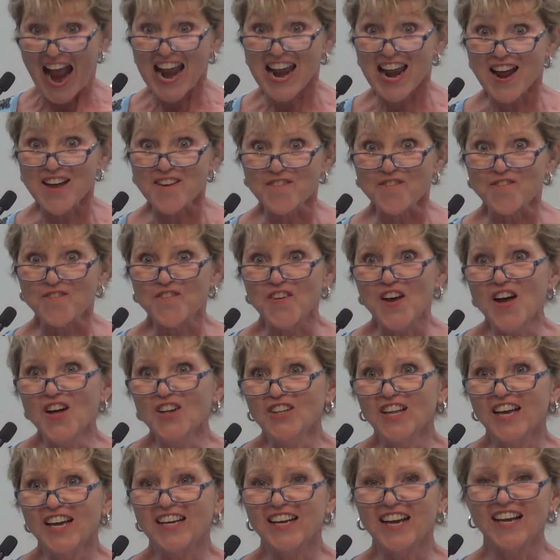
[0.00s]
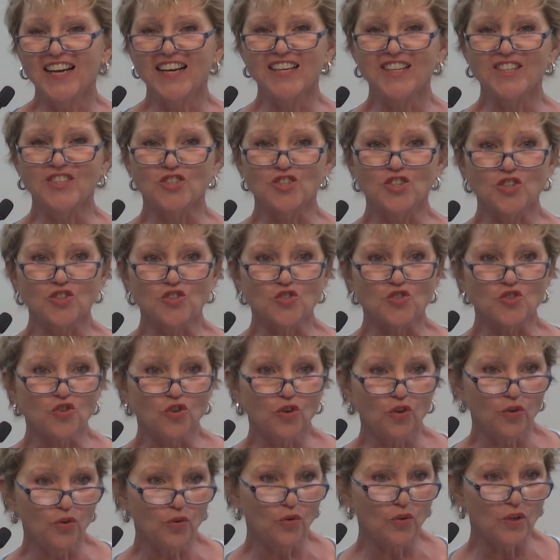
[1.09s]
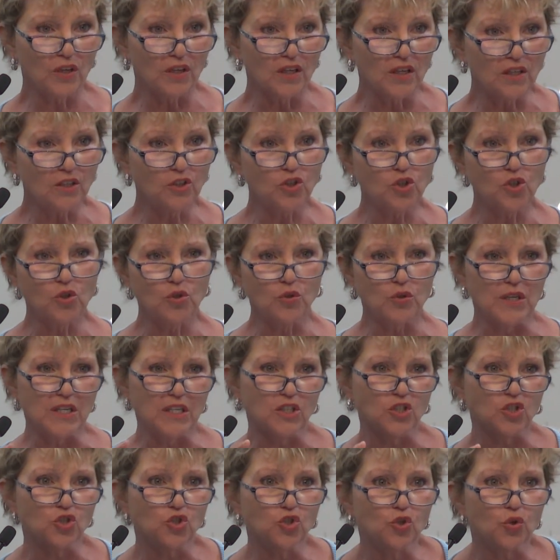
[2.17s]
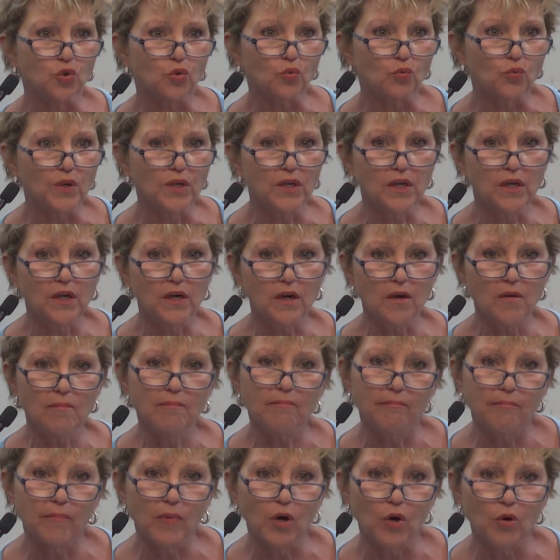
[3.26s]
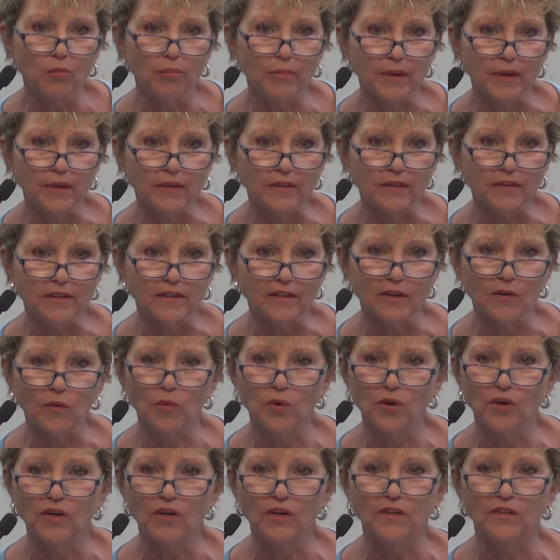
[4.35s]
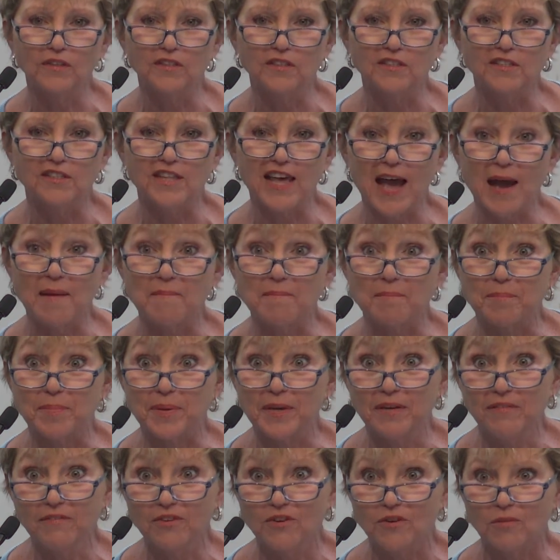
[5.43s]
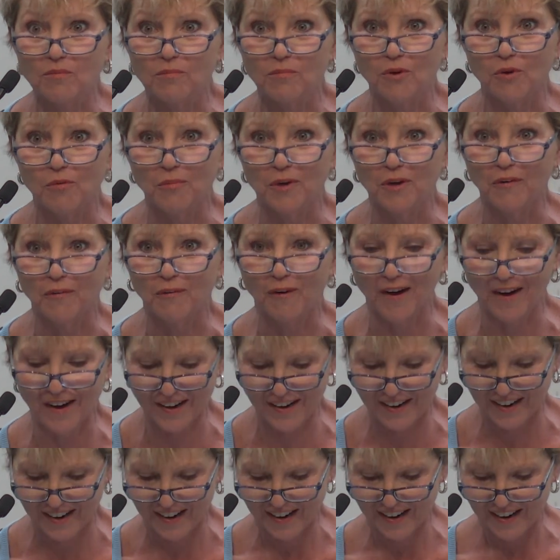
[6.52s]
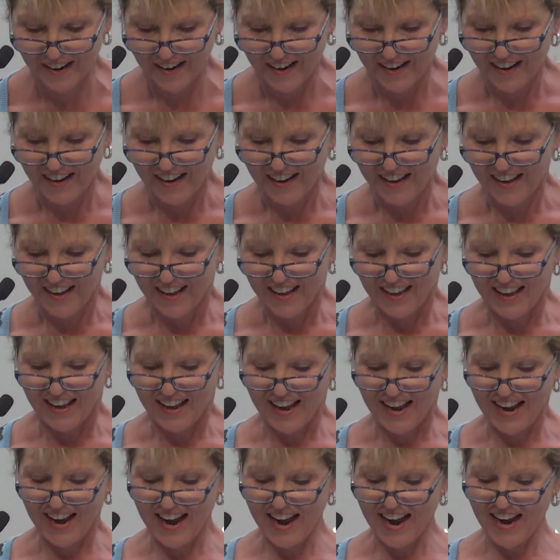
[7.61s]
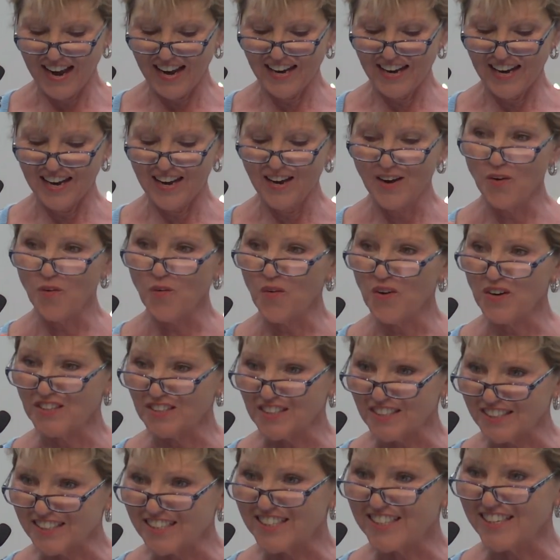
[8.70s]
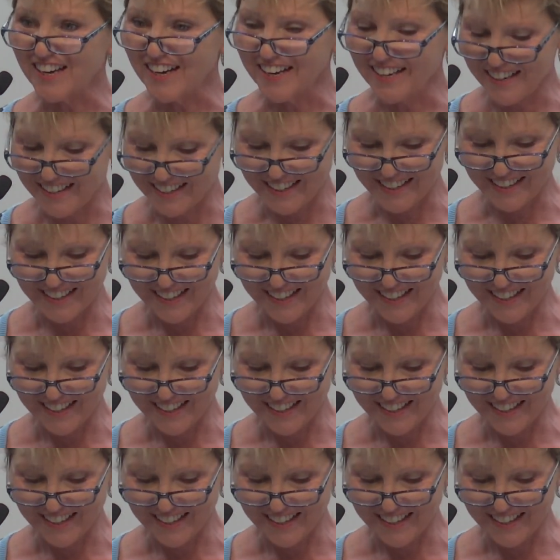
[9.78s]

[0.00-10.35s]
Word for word: I felt like I had just tuned into his eureka moment. It was that pivotal moment, right? And it was exciting.